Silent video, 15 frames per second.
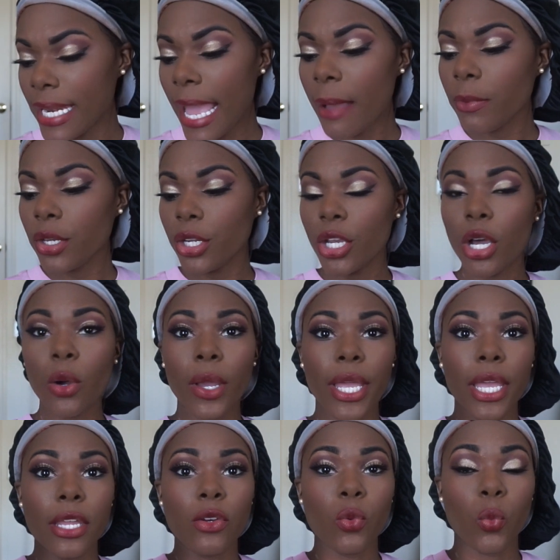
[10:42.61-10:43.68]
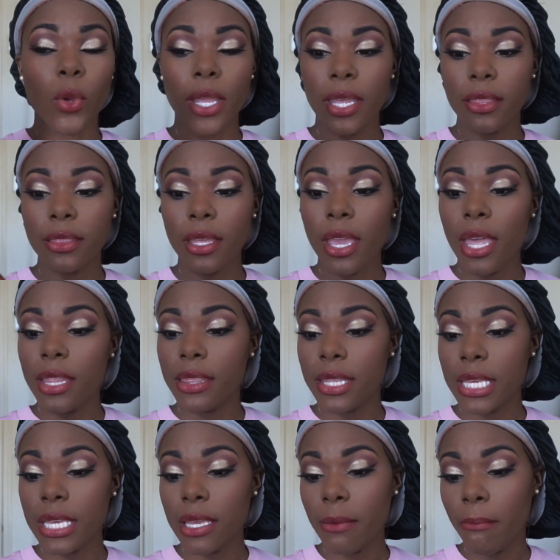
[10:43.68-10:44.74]
Now I'm gonna go in with
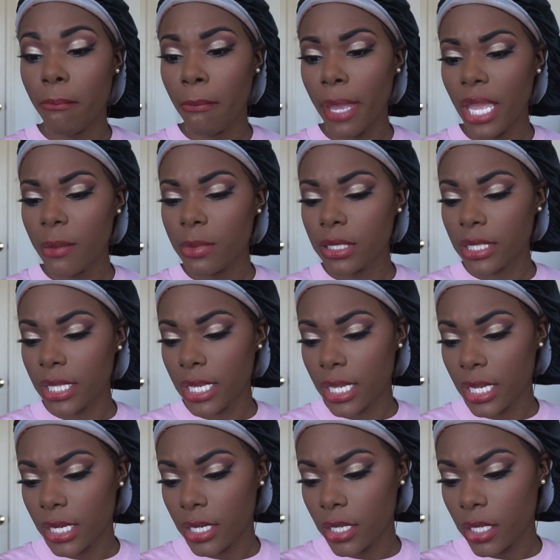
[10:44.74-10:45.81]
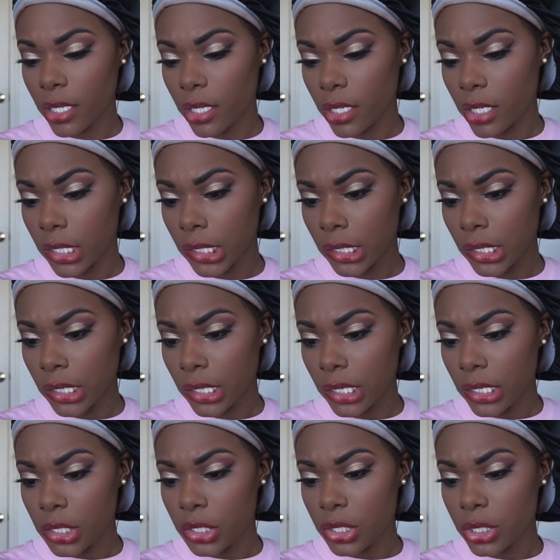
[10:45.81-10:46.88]
the Maybelline
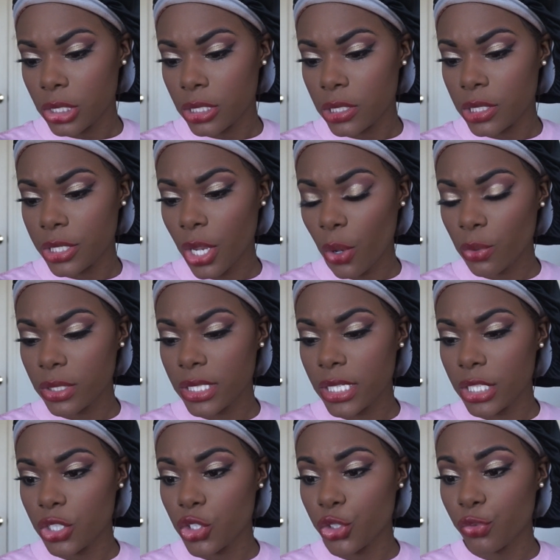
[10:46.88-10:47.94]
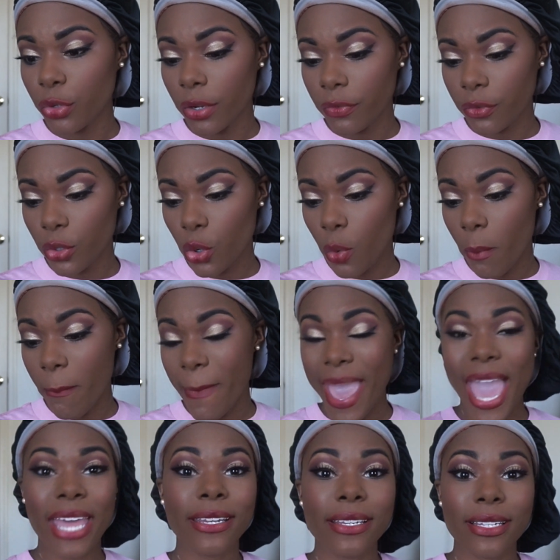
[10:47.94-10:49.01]
Toasted Truffle
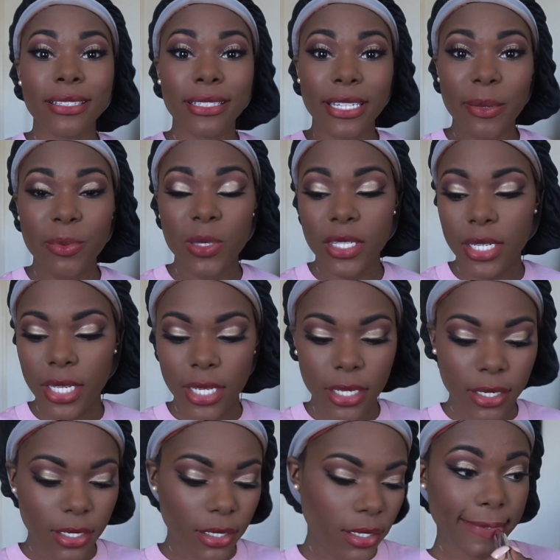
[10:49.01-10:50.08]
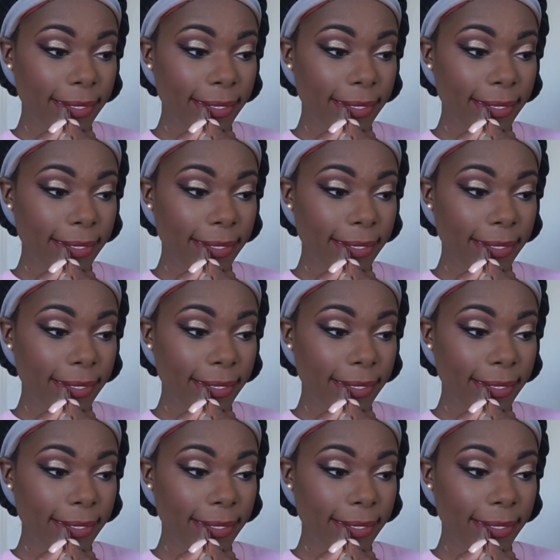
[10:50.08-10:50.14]
Matte Lipstick.